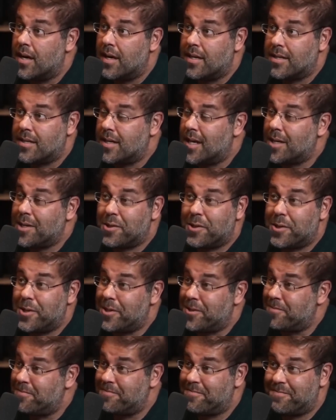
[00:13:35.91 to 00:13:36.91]
It's not
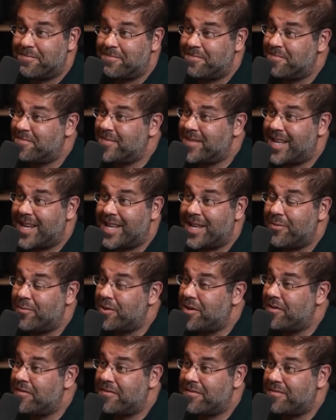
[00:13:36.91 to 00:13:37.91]
clear that he
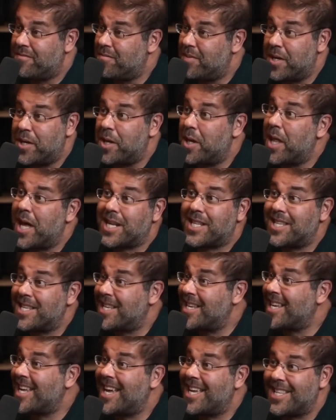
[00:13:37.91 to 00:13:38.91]
would have been elected
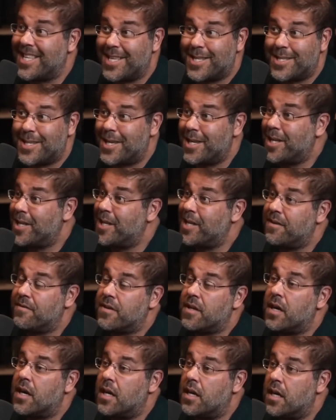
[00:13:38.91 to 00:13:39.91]
again, let's say he
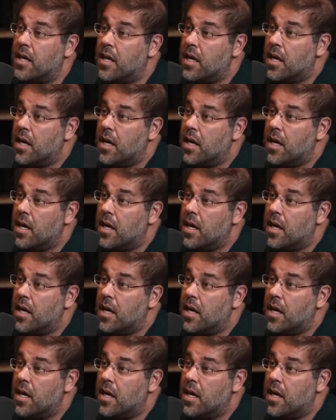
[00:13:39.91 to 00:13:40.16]
lived on,